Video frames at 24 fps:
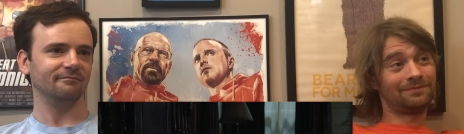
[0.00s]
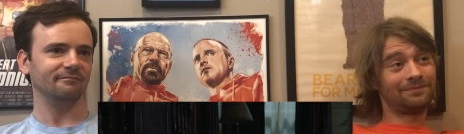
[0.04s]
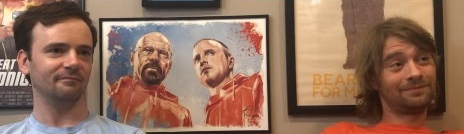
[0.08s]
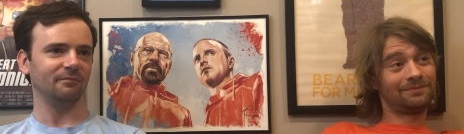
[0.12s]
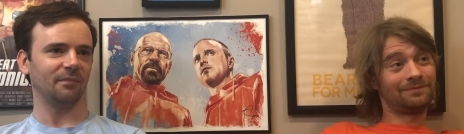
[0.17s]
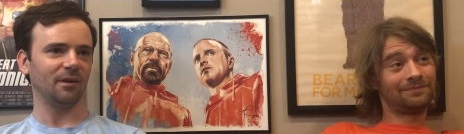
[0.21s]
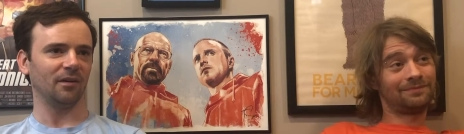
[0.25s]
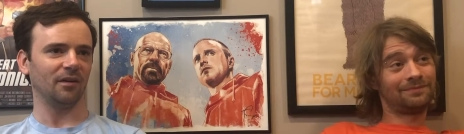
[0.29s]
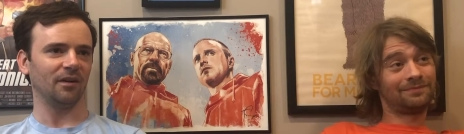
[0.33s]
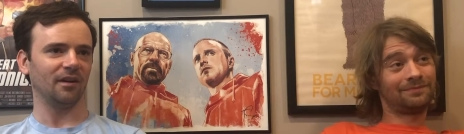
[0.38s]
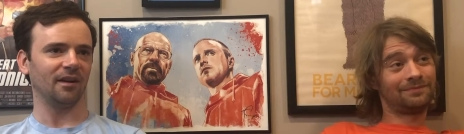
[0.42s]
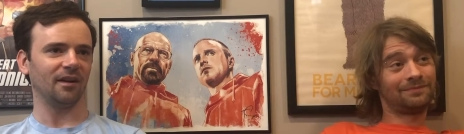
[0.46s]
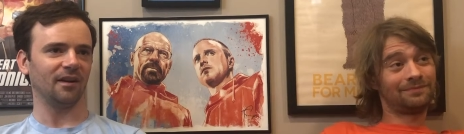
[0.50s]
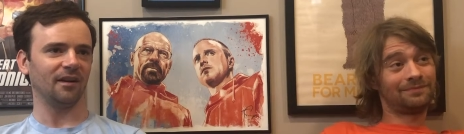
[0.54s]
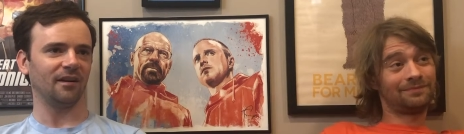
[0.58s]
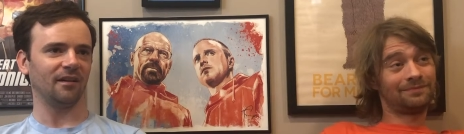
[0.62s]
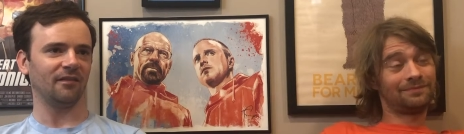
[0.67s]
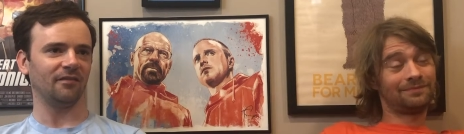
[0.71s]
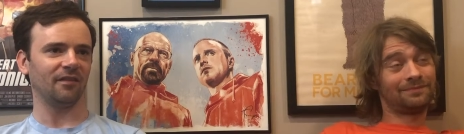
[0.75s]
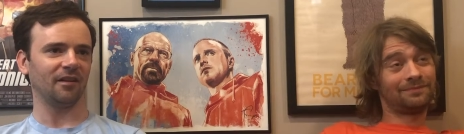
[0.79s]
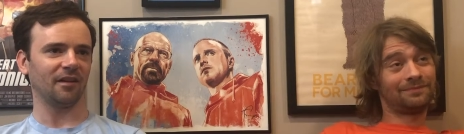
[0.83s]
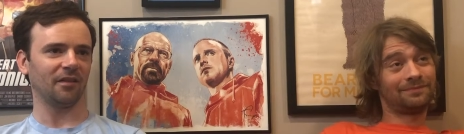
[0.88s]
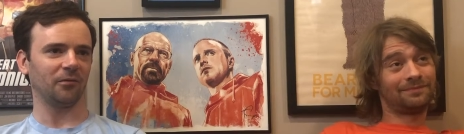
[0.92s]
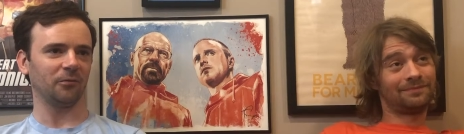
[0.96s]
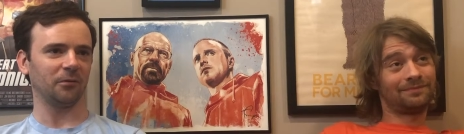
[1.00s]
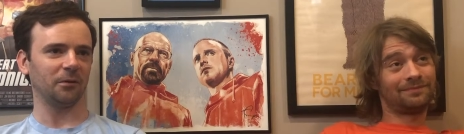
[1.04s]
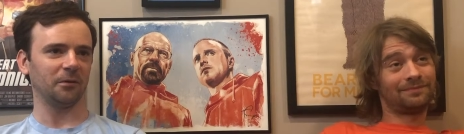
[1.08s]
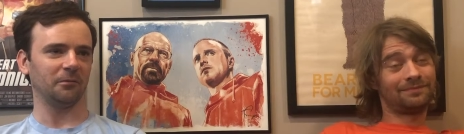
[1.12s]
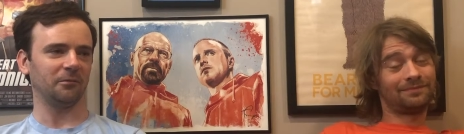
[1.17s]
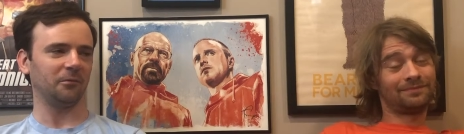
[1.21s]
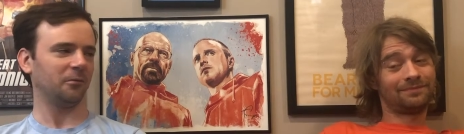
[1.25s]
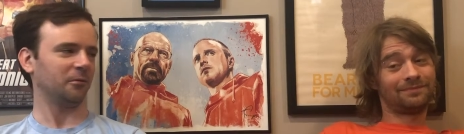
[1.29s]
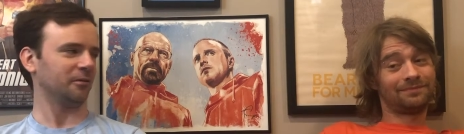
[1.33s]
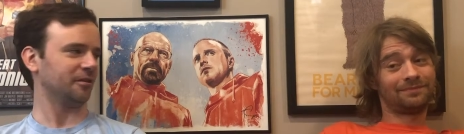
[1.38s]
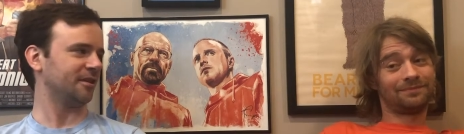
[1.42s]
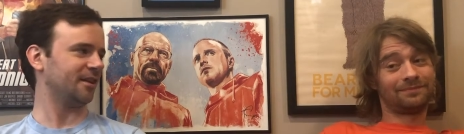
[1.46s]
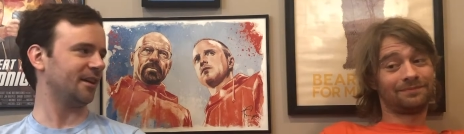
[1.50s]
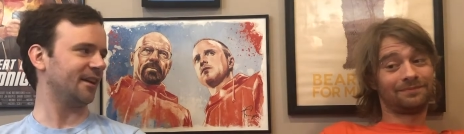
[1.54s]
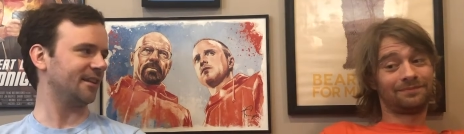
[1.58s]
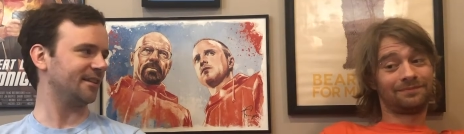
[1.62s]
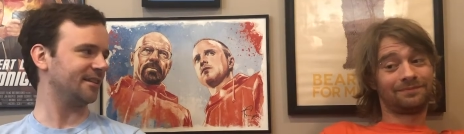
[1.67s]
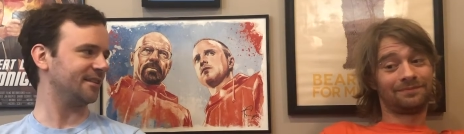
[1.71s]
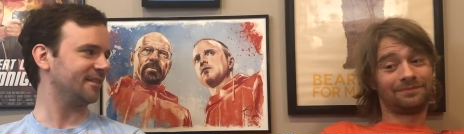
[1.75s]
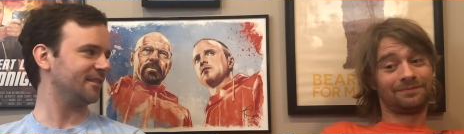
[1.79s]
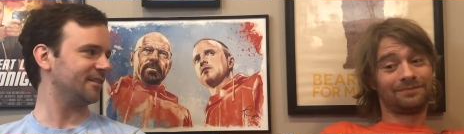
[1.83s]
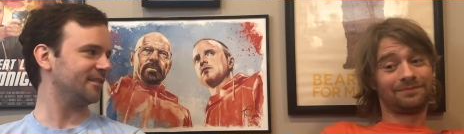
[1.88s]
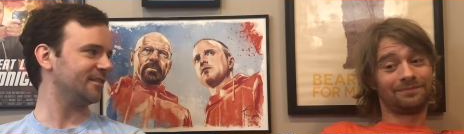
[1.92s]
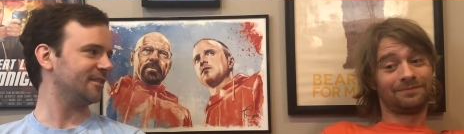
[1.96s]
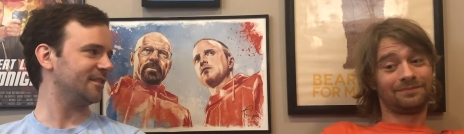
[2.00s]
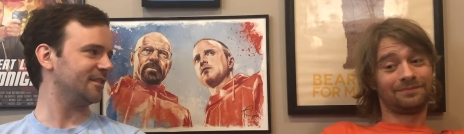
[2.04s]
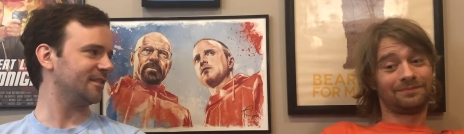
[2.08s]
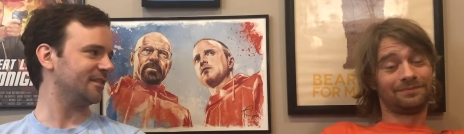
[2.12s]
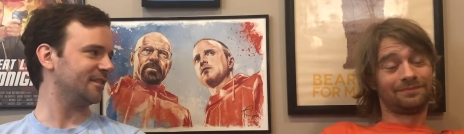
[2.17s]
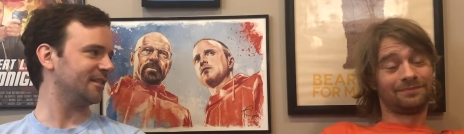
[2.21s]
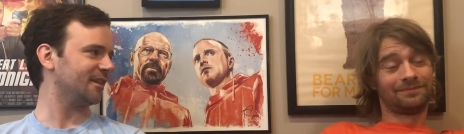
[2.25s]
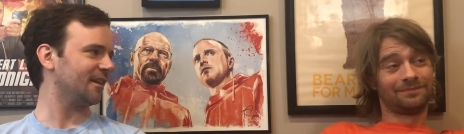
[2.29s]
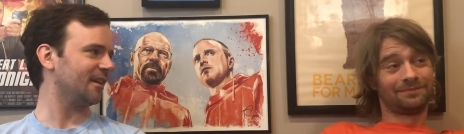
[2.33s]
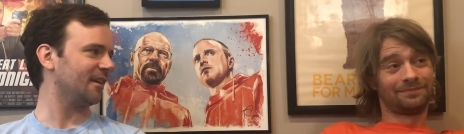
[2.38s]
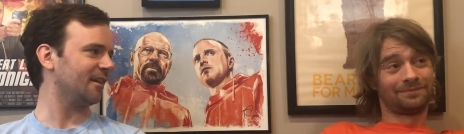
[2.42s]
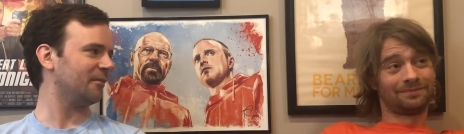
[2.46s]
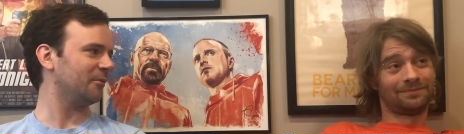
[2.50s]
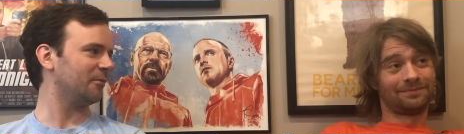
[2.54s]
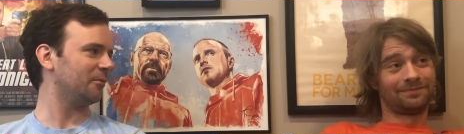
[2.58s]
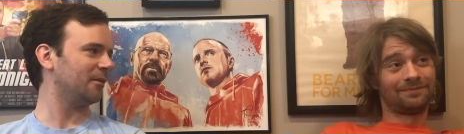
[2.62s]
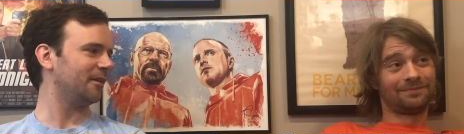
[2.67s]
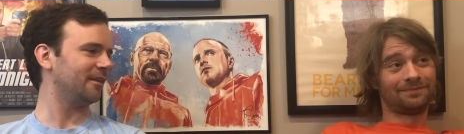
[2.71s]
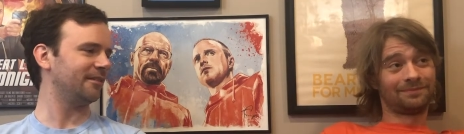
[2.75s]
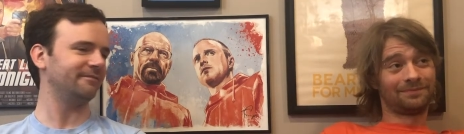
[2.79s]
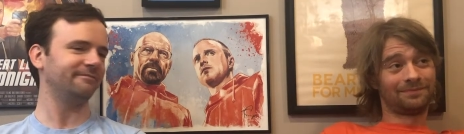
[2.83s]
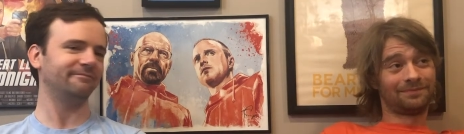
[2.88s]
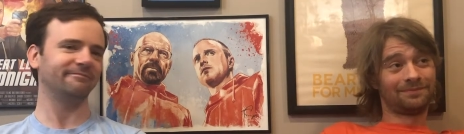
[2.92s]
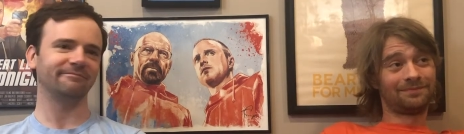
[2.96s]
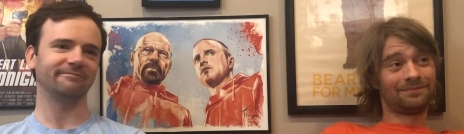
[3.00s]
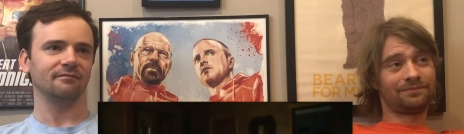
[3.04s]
Speaker 1: Barry got off like three or four shots, and she just got mm -hmm. off mm-hmm. one.